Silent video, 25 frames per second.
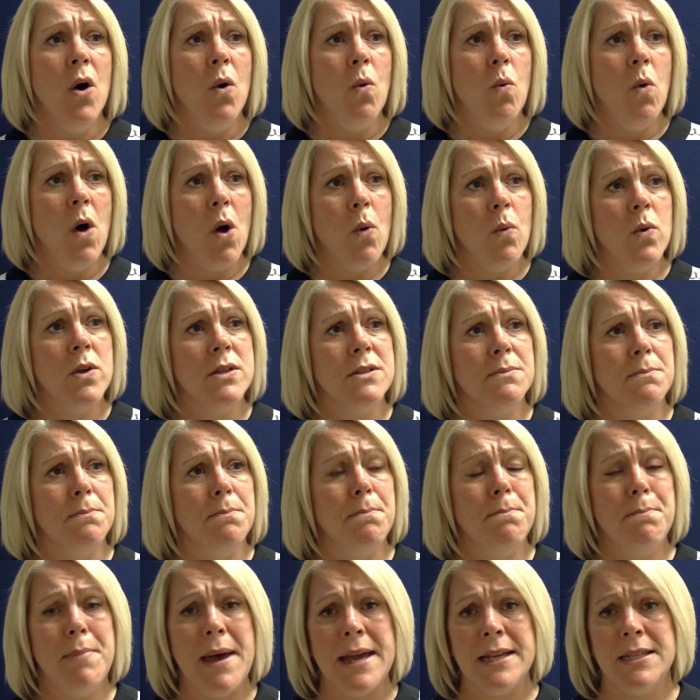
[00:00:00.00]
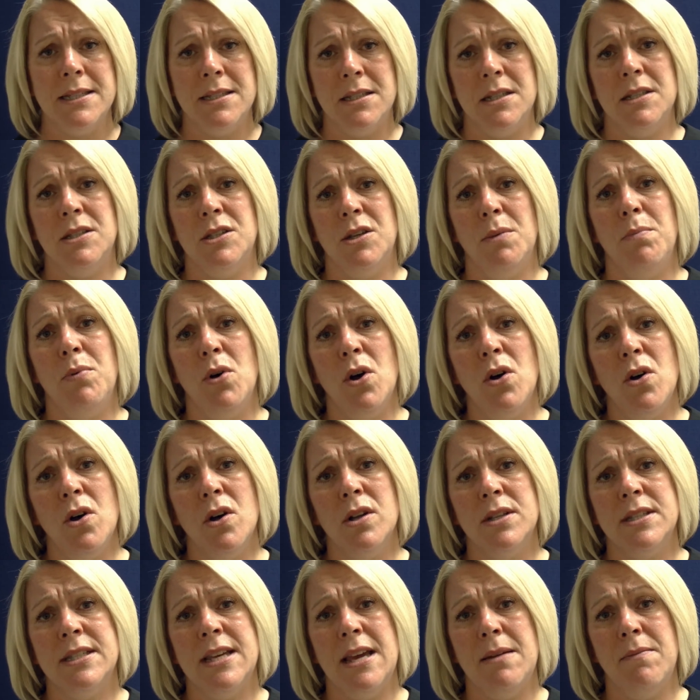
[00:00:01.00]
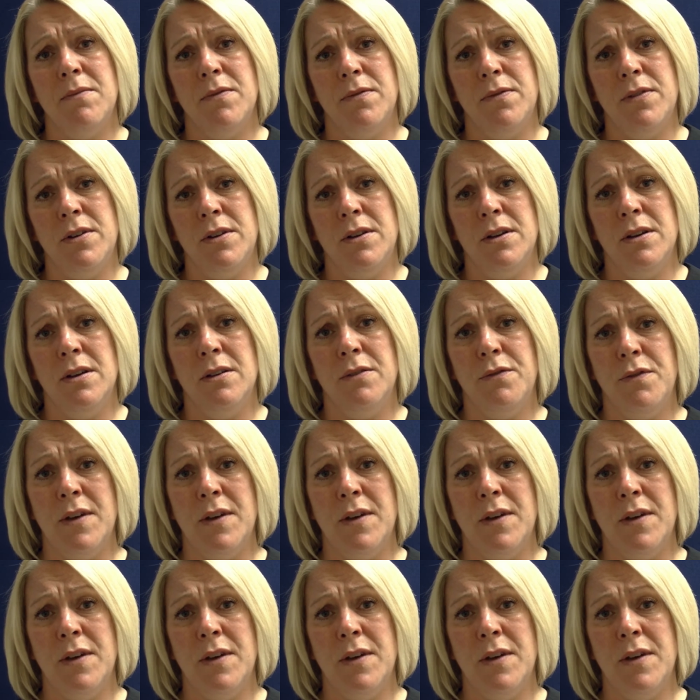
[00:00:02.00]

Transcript: what was best to support him for